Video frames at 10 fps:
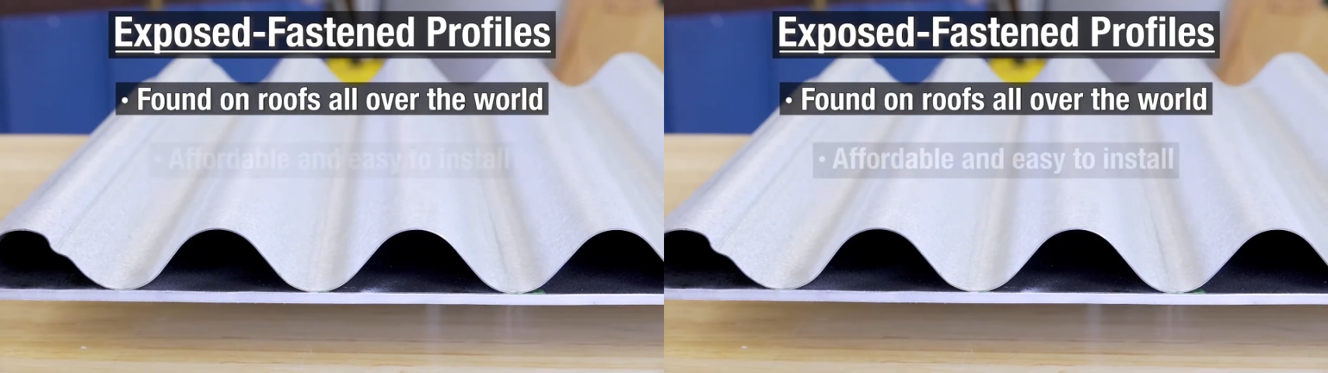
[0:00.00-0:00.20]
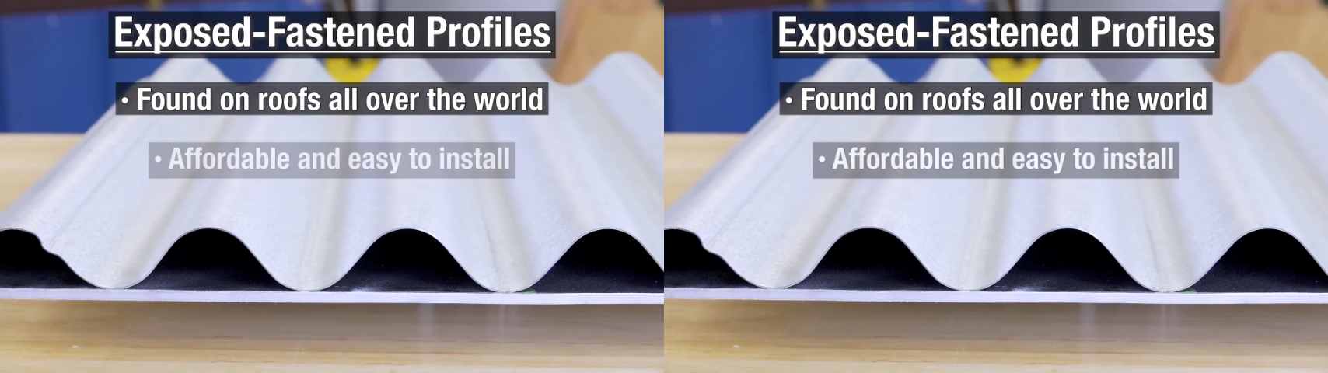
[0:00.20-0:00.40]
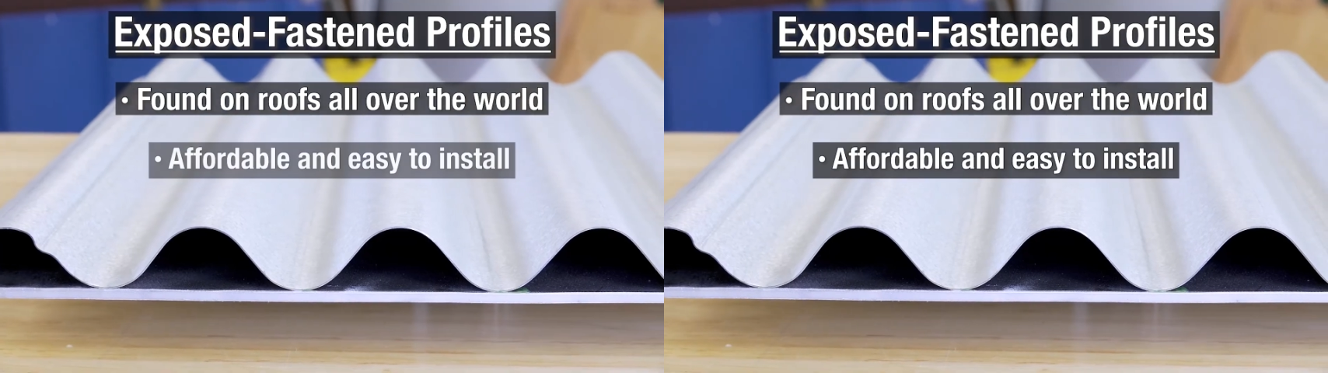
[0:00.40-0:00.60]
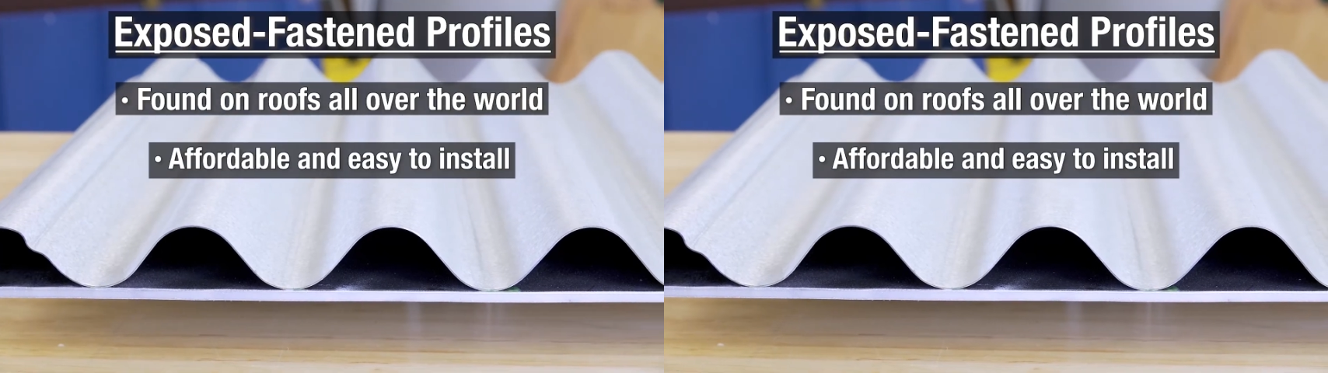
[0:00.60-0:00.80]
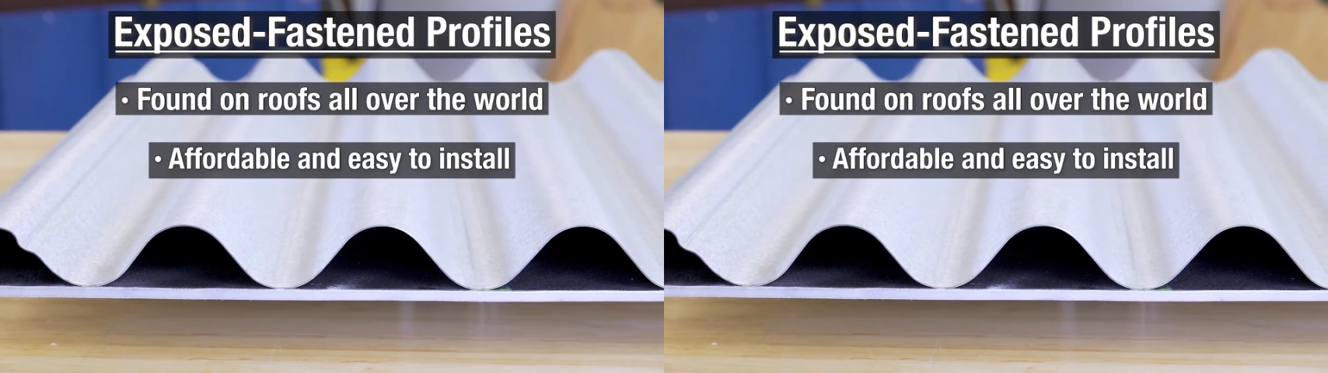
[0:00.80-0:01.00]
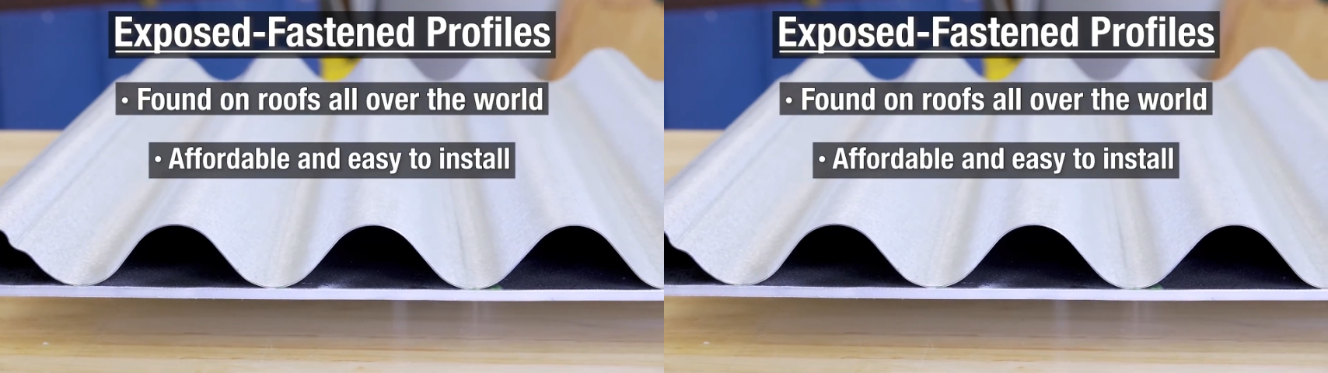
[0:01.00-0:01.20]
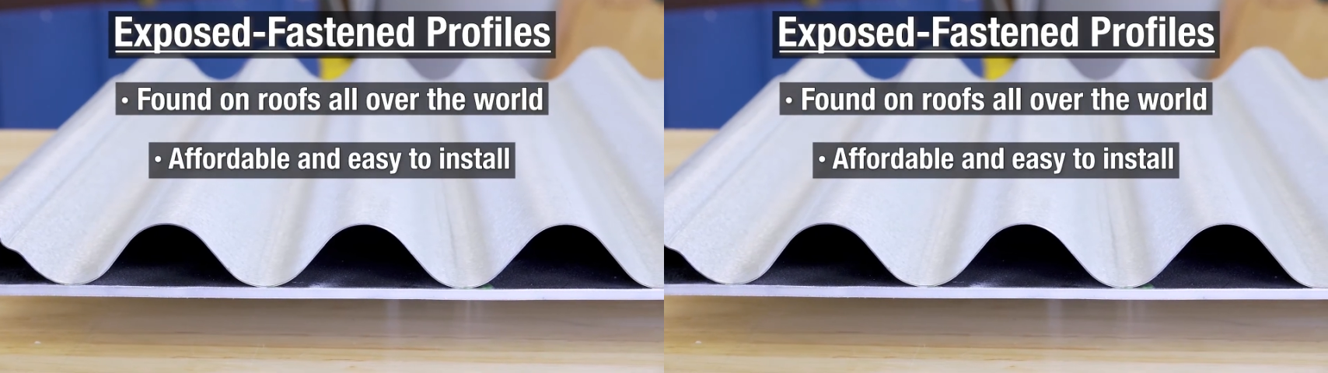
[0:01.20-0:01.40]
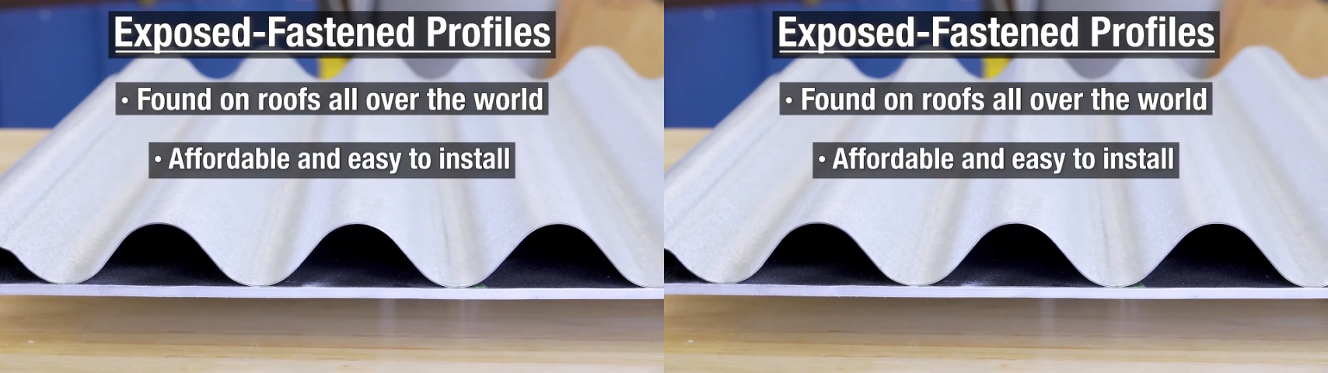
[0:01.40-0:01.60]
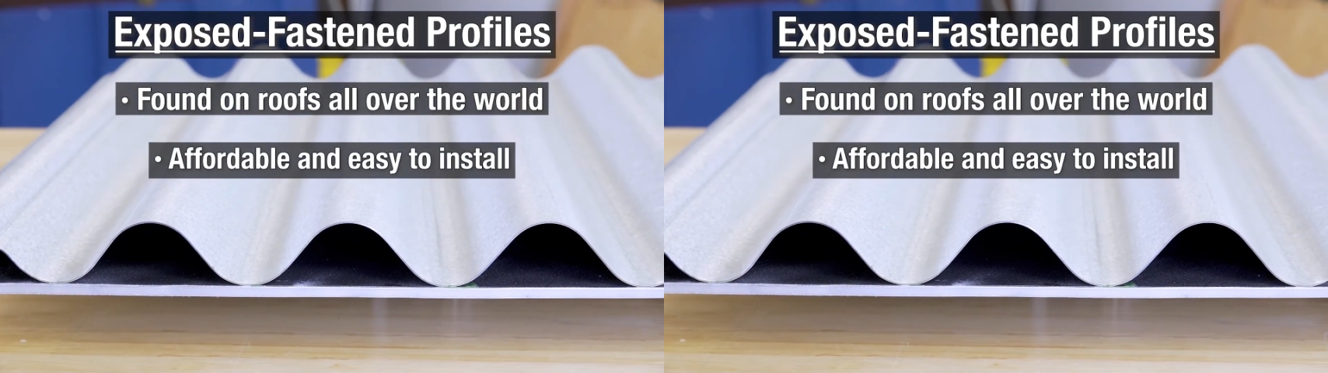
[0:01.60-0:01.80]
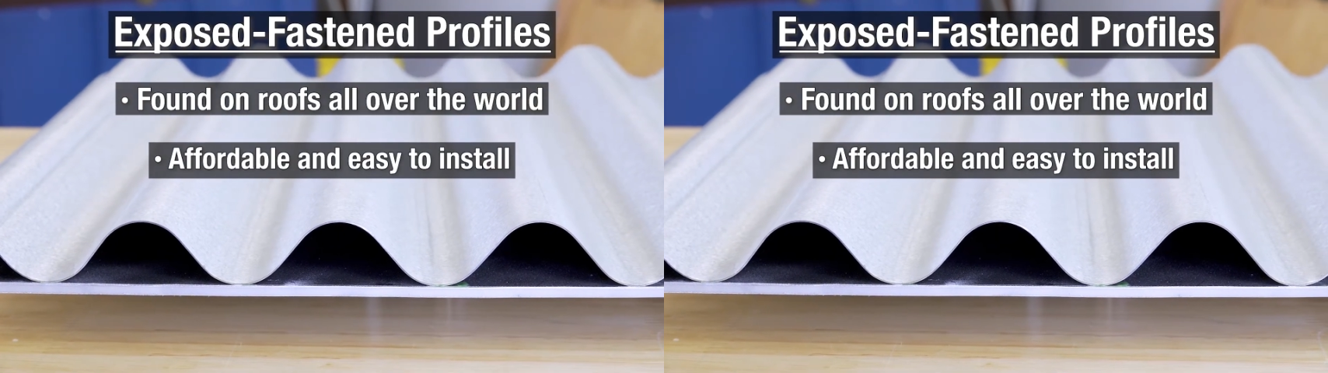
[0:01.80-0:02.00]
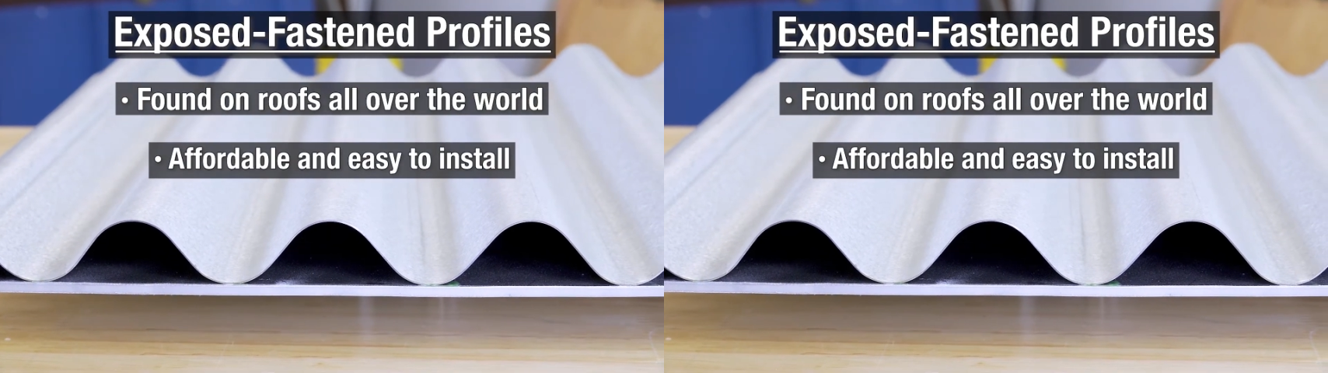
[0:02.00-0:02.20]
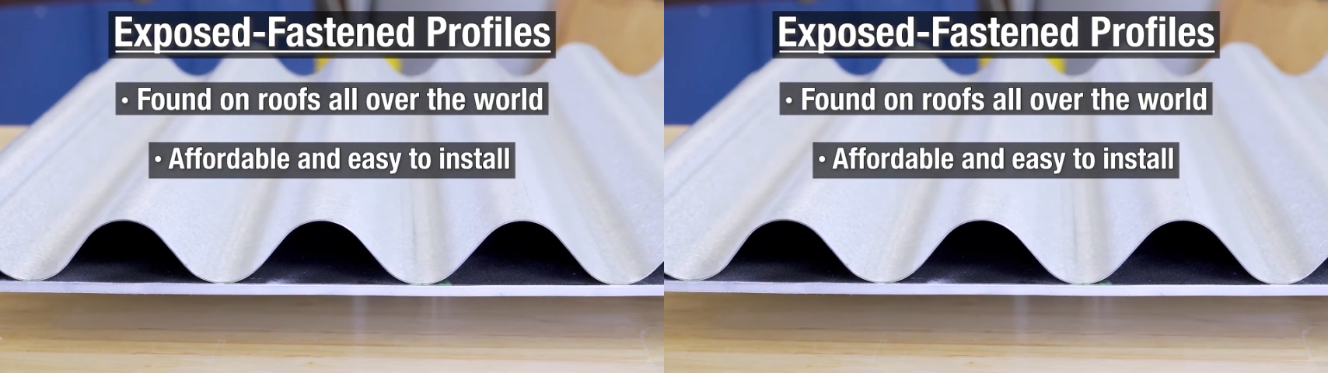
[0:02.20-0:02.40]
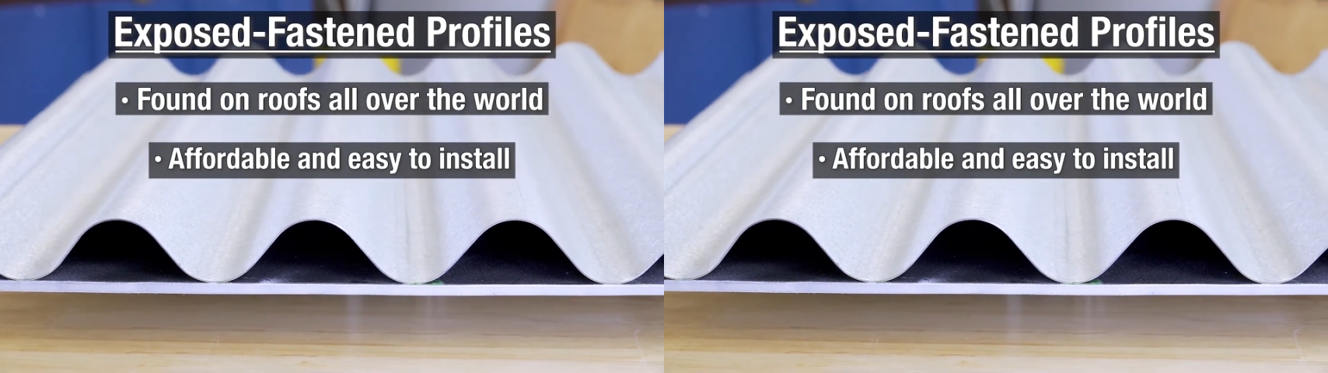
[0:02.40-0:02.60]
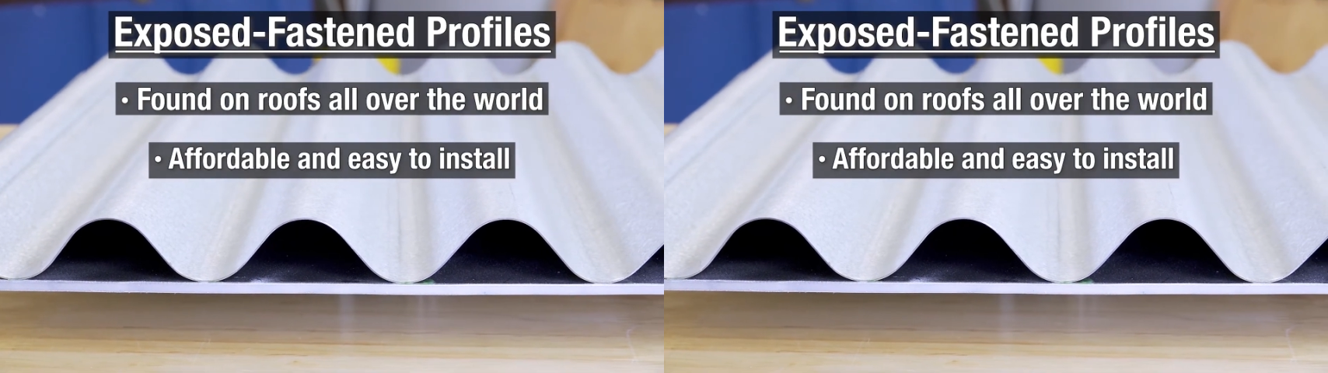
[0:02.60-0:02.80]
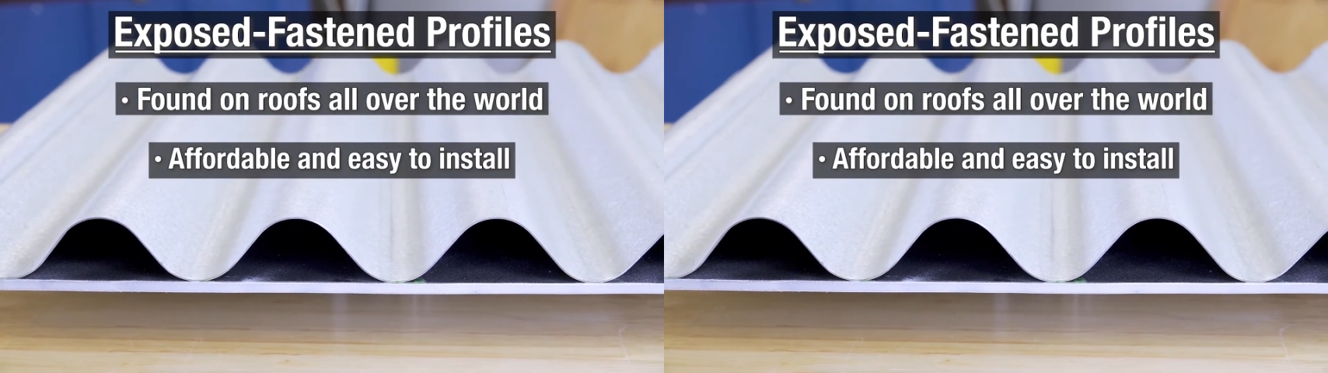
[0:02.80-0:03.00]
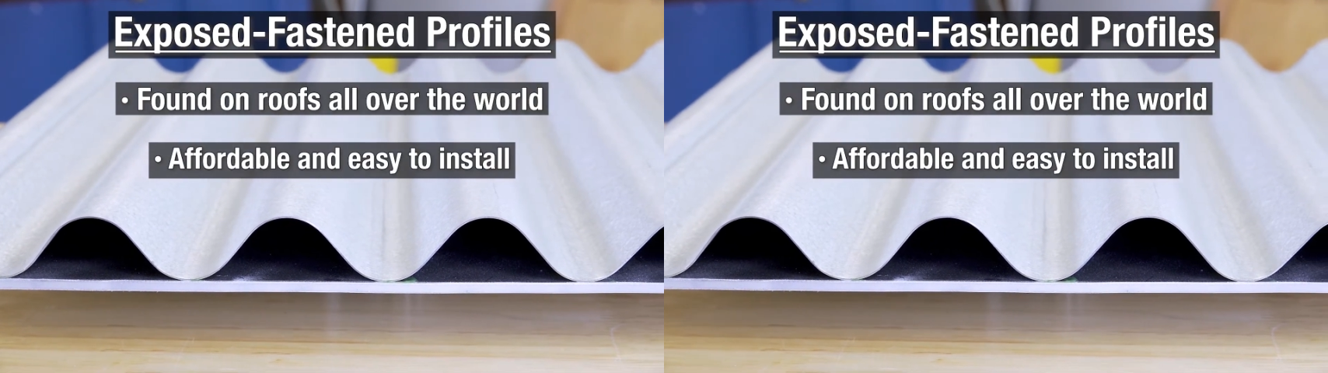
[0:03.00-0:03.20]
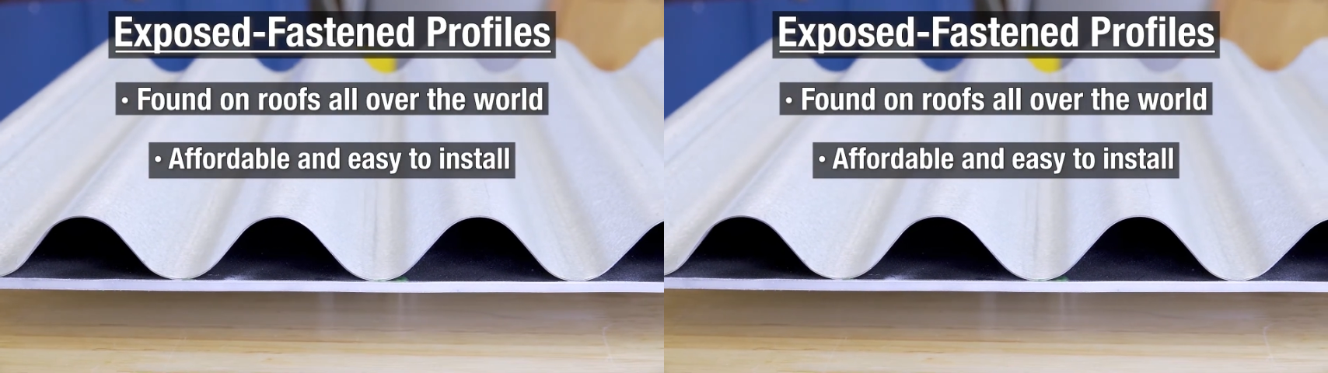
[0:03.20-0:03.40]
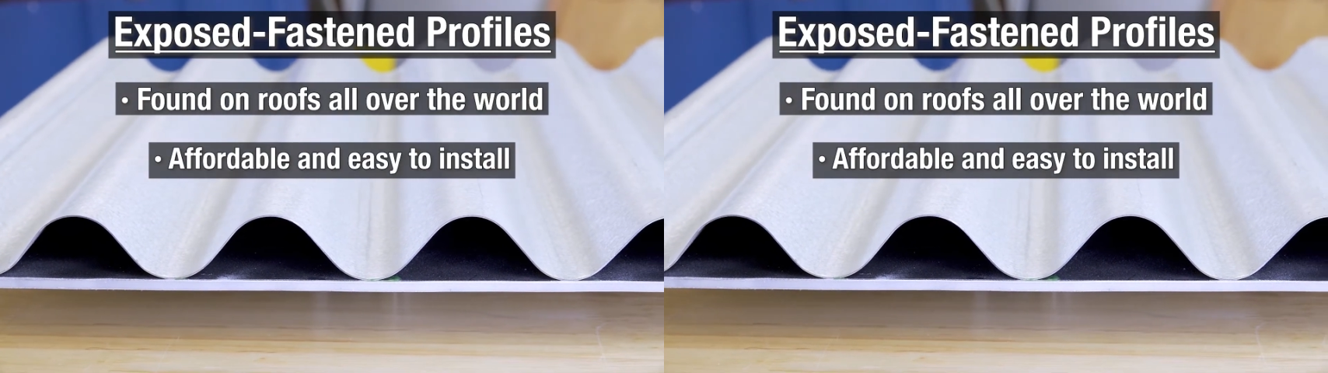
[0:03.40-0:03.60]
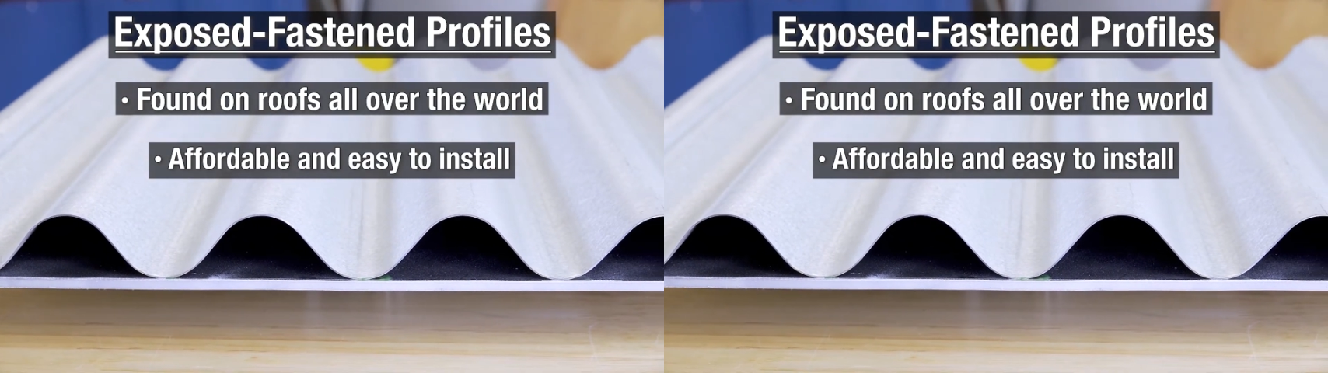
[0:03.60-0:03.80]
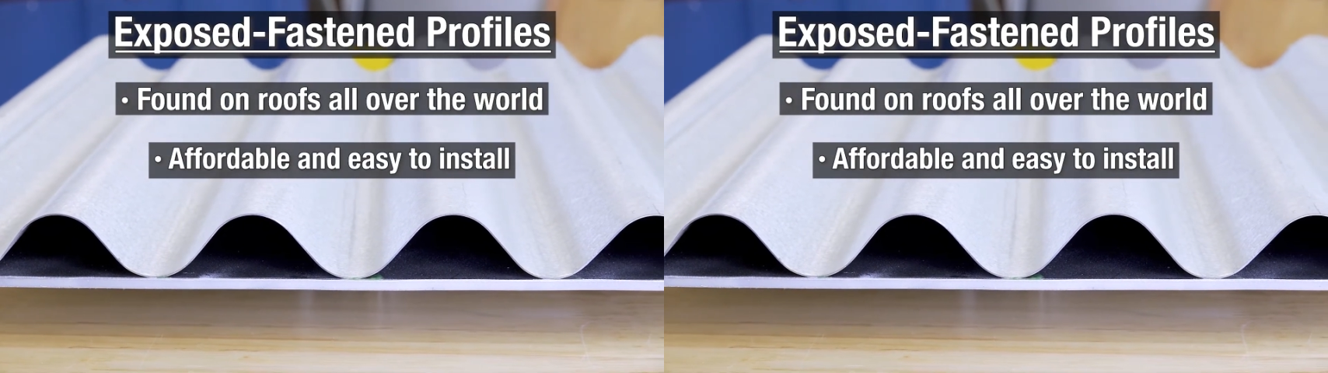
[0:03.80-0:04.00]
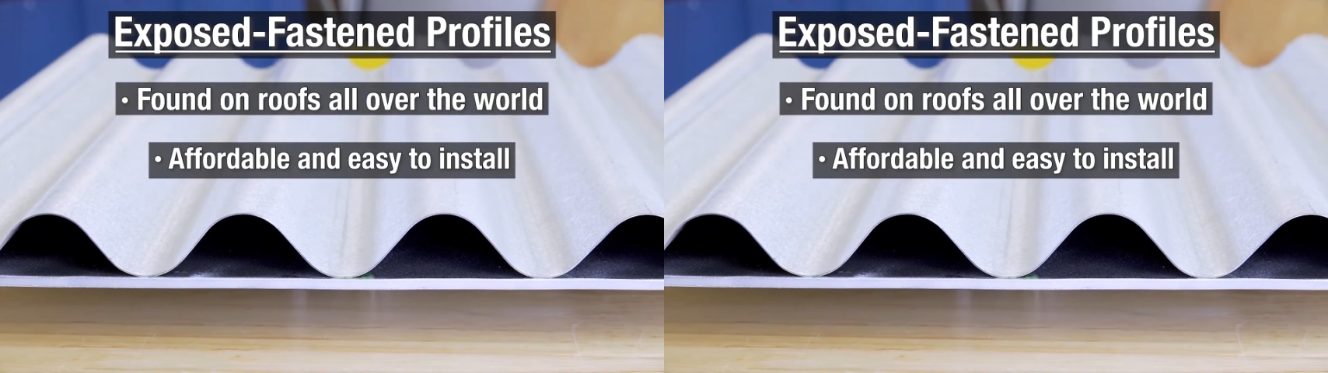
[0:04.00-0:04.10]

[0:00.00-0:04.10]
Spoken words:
Nobody's mouth can be seen.